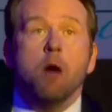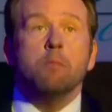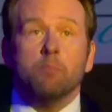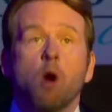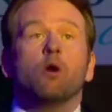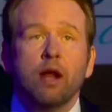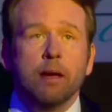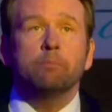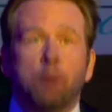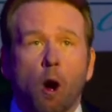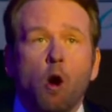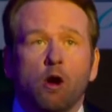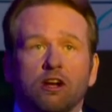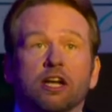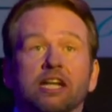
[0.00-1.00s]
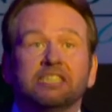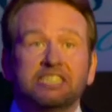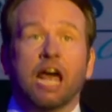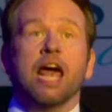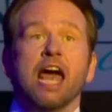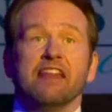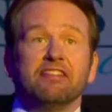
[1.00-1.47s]
more
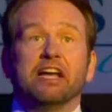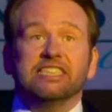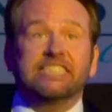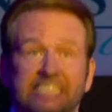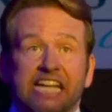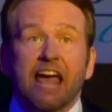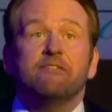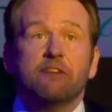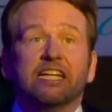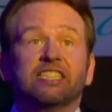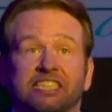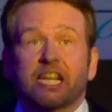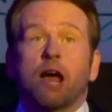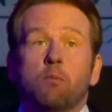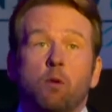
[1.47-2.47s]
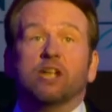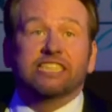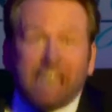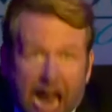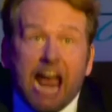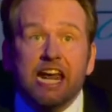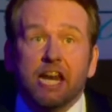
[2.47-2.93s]
important than saving
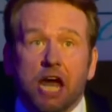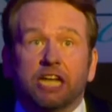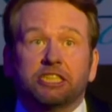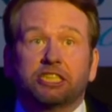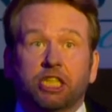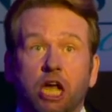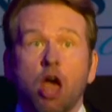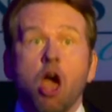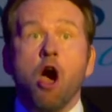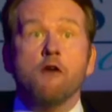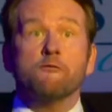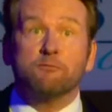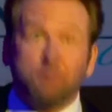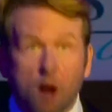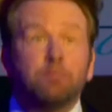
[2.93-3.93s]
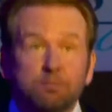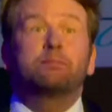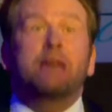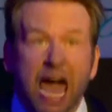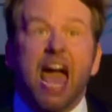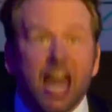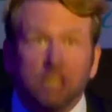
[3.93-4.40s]
someone's anus from
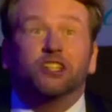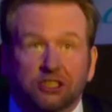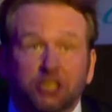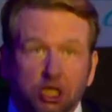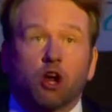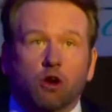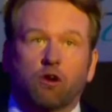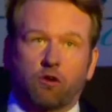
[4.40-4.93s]
cancer?